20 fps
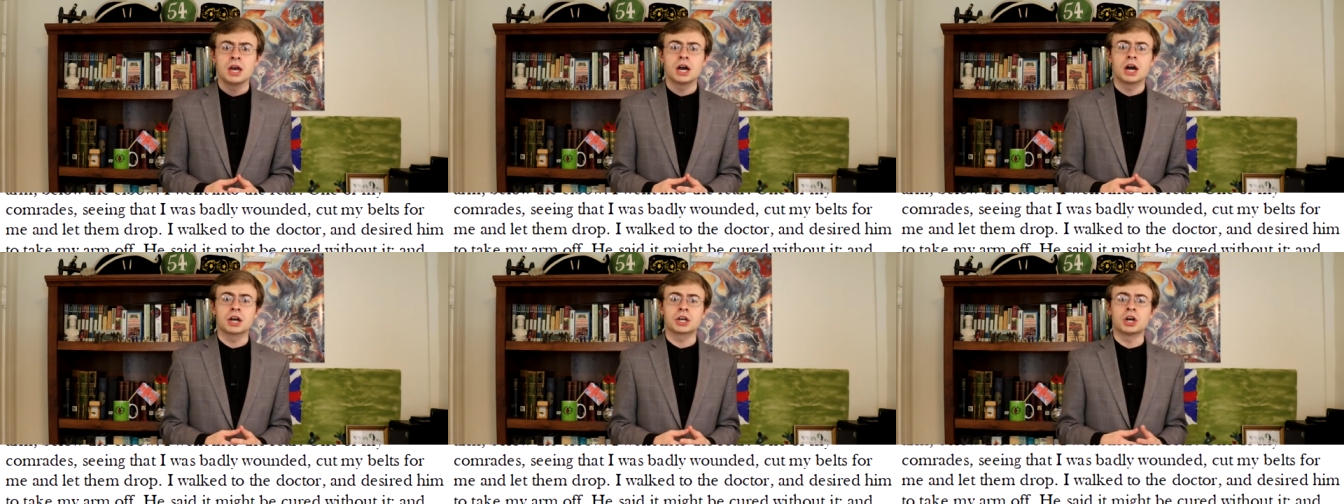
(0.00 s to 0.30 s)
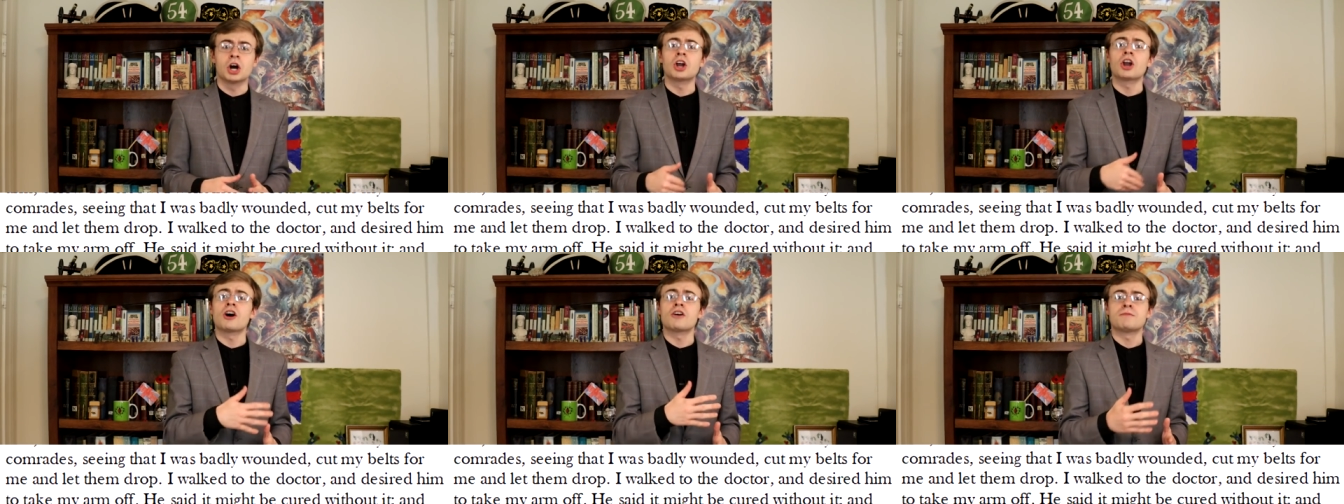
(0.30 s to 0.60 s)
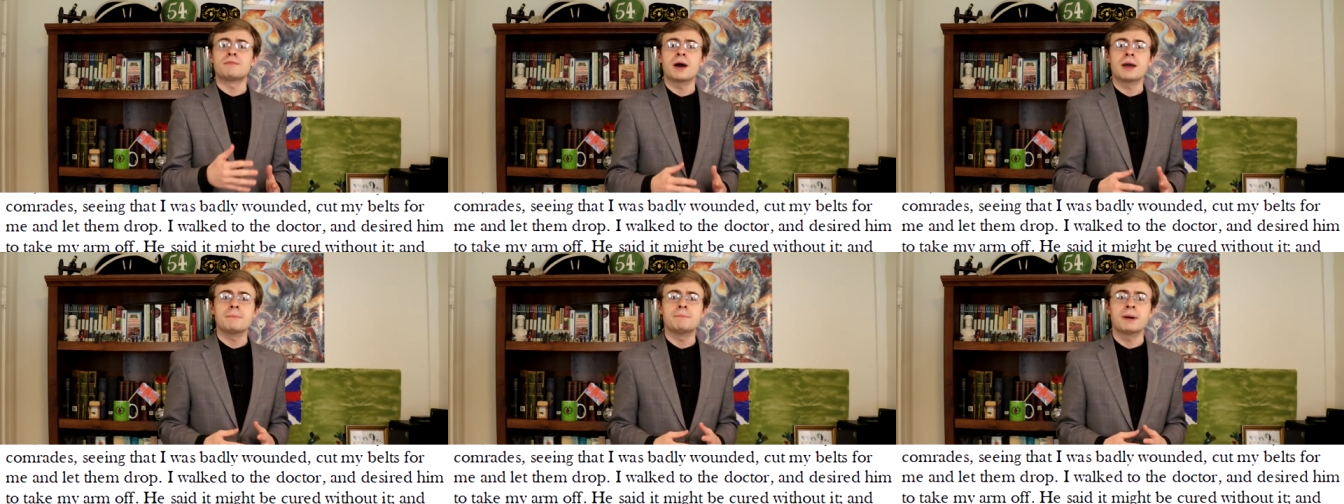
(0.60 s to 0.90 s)
uh, cut
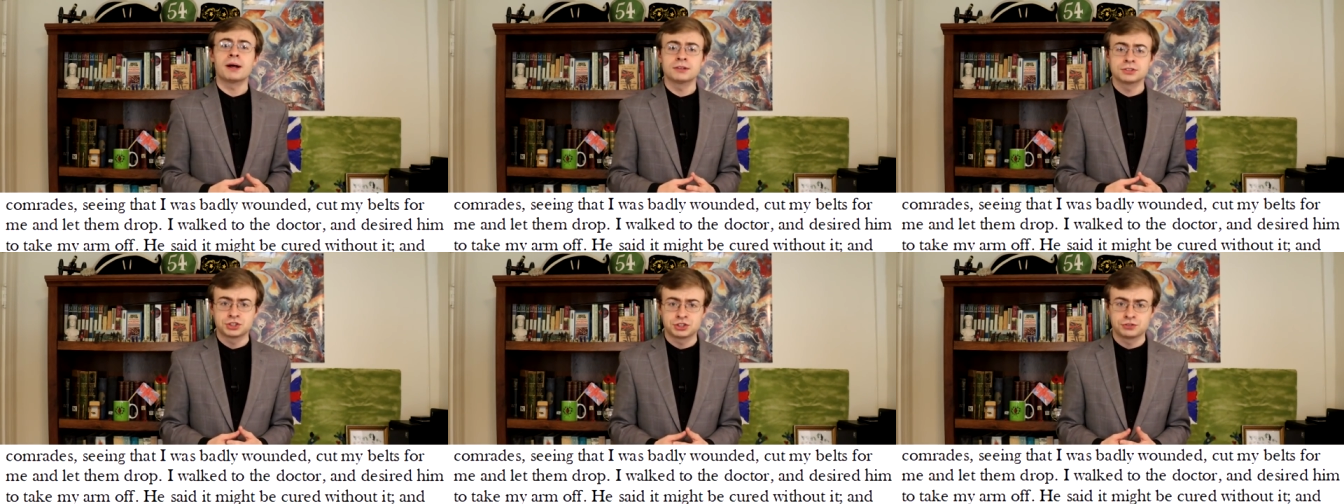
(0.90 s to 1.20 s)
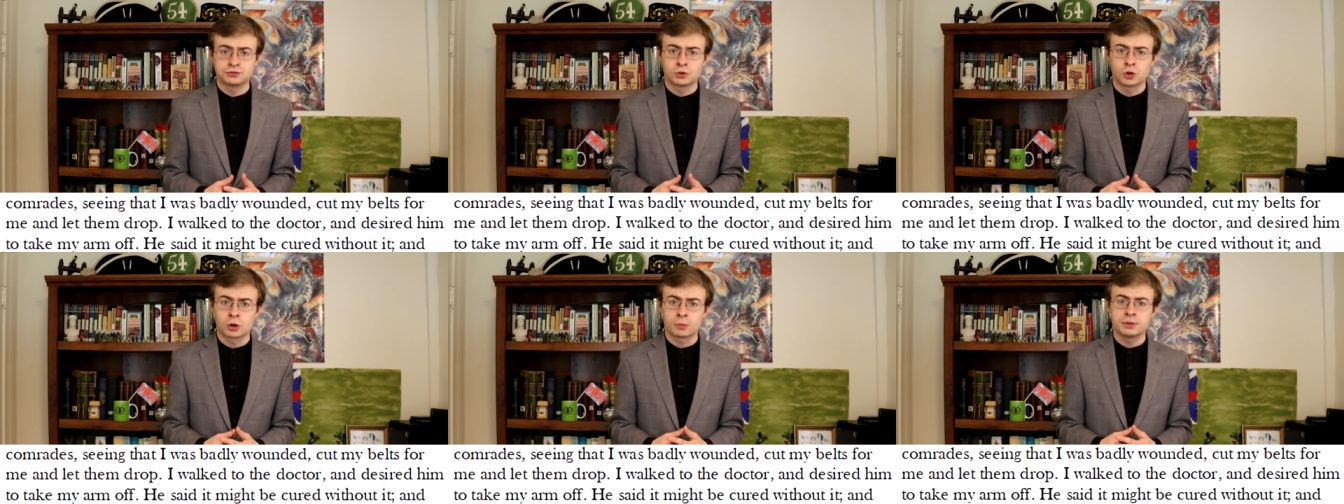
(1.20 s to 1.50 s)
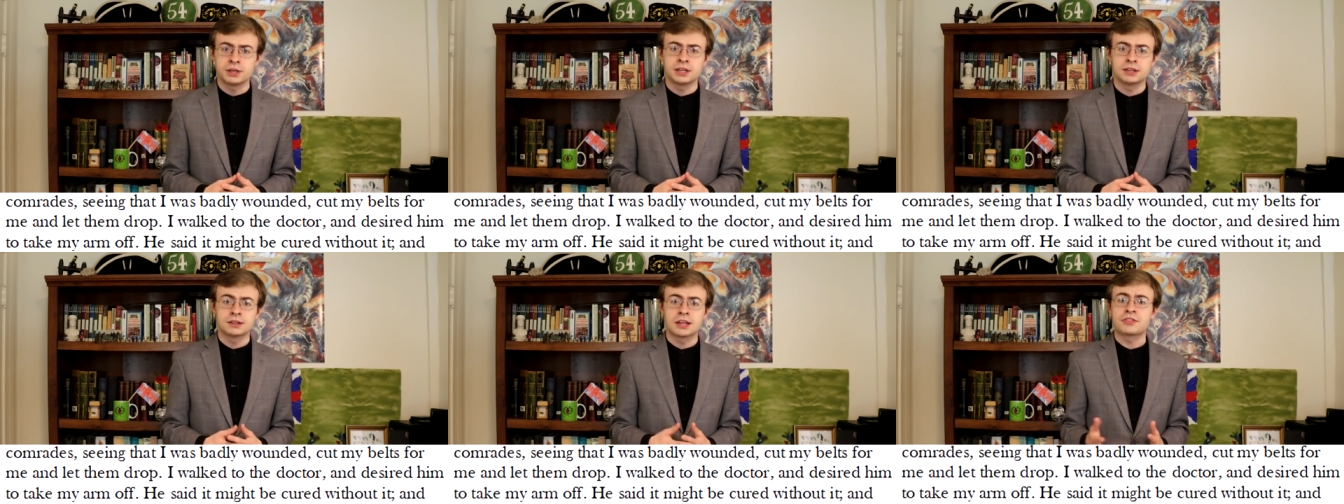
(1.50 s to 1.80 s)
off my belts for
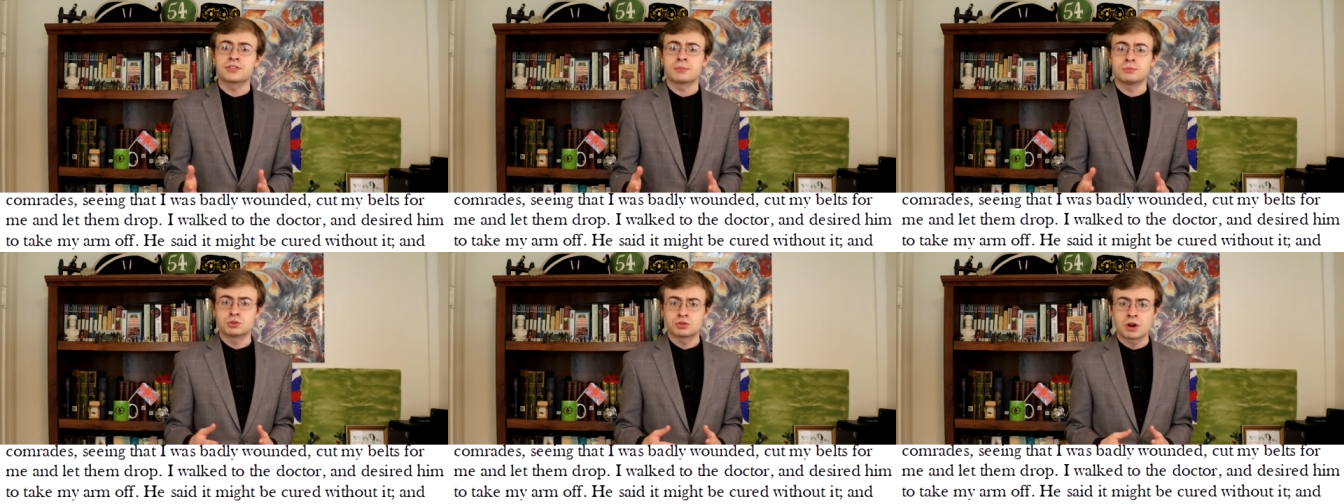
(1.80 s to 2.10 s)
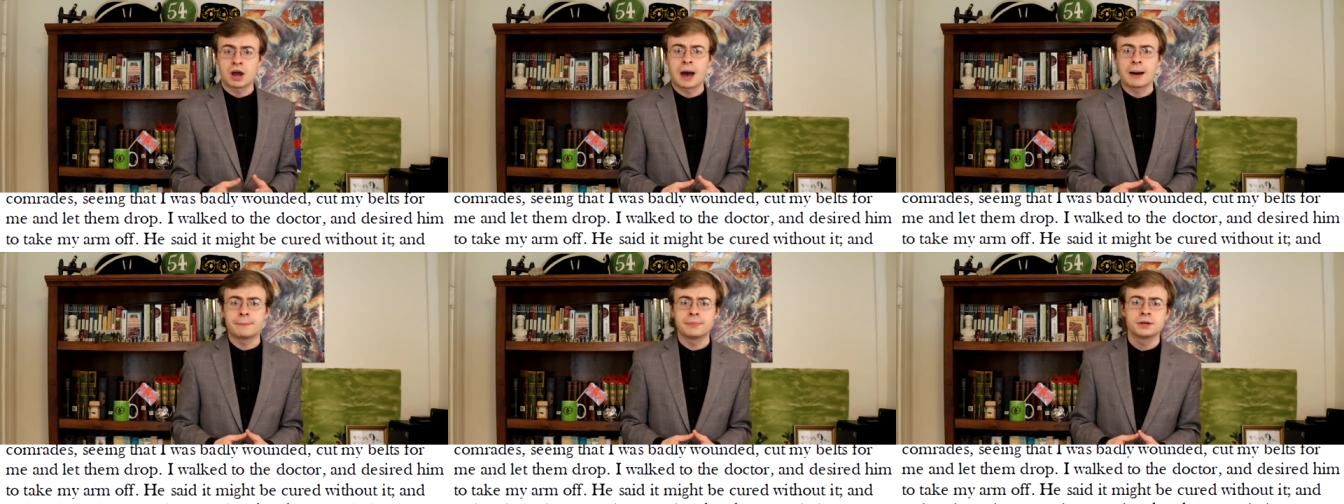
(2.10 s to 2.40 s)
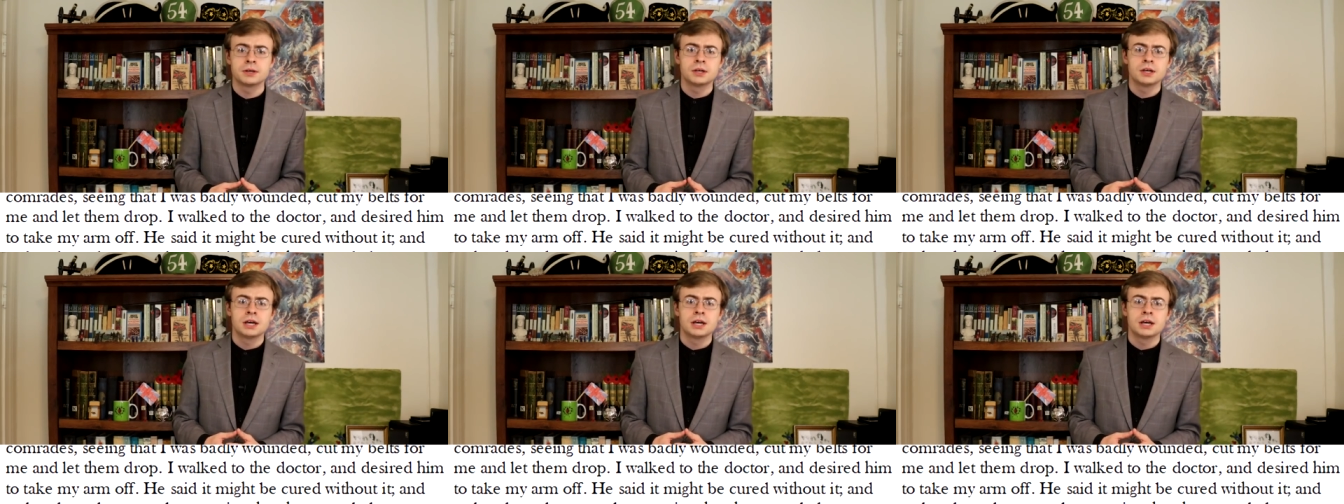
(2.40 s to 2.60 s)
me and let them drop.